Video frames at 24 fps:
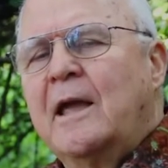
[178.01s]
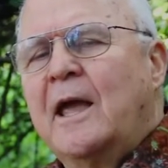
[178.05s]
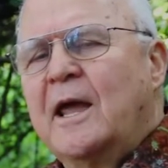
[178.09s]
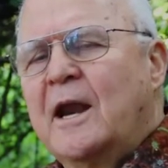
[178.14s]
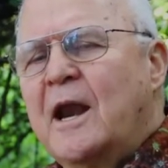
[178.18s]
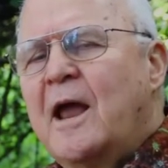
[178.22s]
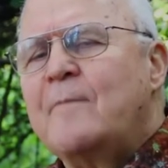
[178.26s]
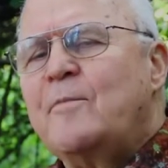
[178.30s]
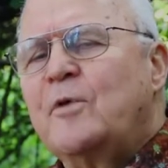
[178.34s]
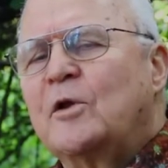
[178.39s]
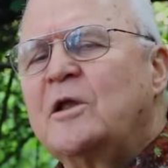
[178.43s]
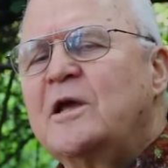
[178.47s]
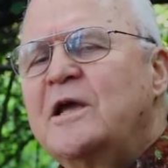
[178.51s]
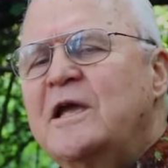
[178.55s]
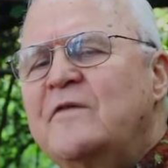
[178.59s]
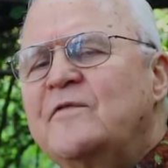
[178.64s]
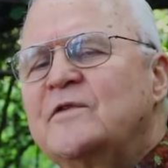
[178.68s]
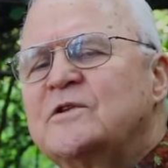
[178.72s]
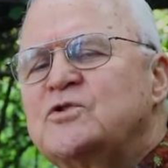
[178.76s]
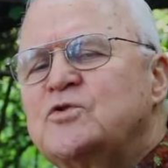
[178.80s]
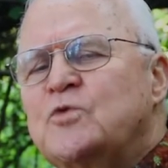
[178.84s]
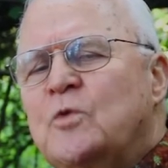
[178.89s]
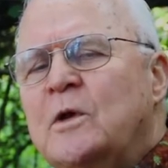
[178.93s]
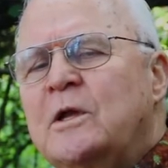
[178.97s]
And I believe
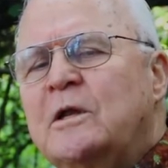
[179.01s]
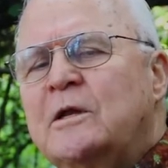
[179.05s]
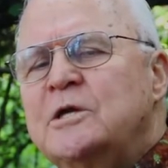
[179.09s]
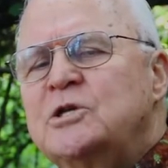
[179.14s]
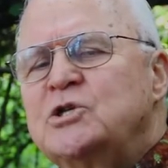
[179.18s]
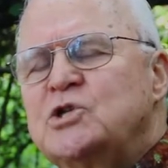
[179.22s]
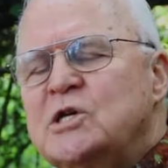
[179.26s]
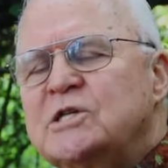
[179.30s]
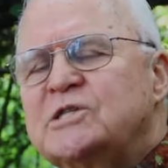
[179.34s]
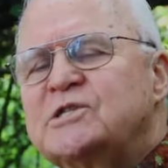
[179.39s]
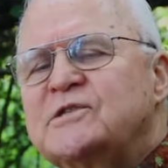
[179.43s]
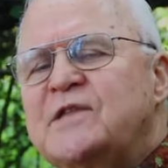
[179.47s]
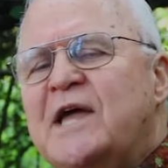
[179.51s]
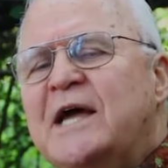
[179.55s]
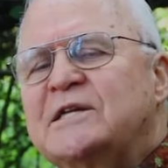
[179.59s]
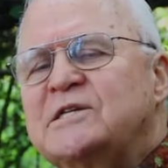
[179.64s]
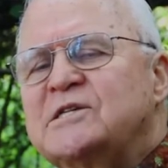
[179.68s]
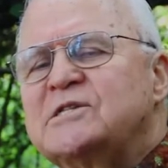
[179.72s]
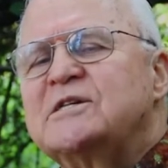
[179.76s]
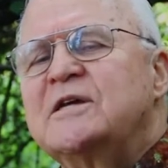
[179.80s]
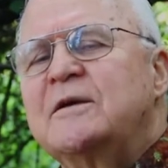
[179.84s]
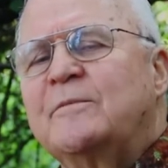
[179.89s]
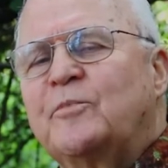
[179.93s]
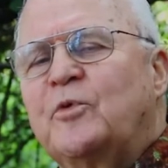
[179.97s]
it's really just that
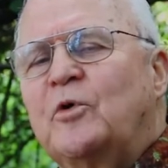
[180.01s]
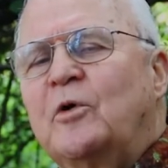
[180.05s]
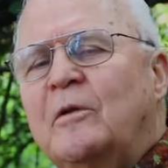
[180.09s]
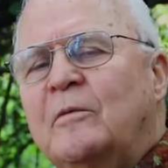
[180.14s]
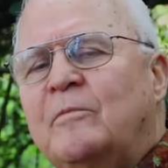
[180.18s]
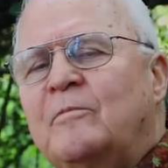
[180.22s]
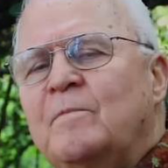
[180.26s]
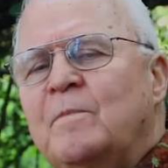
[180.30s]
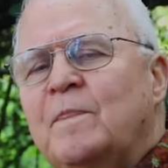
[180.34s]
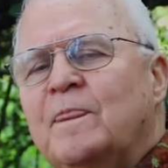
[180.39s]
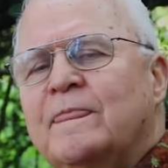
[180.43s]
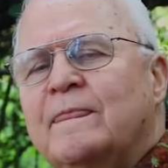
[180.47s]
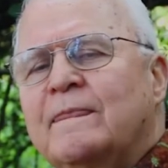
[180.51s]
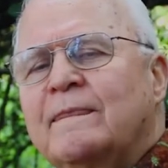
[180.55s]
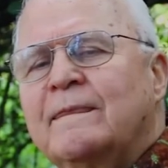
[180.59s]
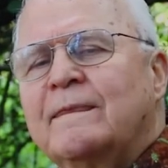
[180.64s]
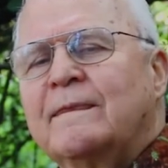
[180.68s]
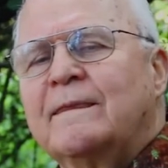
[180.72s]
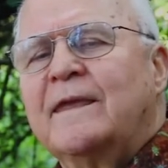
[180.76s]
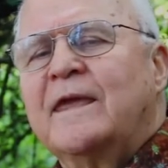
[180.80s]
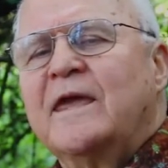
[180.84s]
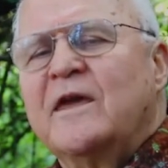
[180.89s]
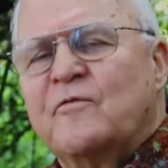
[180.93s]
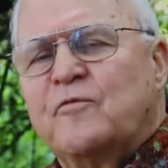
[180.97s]
simple.
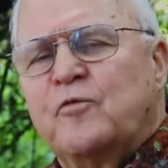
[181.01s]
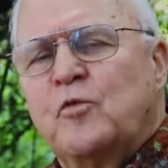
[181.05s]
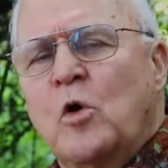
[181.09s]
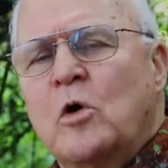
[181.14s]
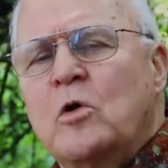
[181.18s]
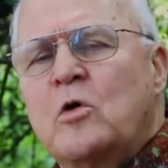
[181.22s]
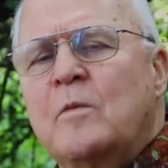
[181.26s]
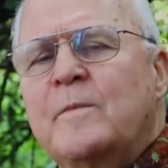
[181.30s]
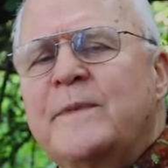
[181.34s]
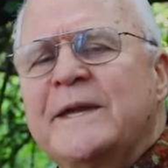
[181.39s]
If we'll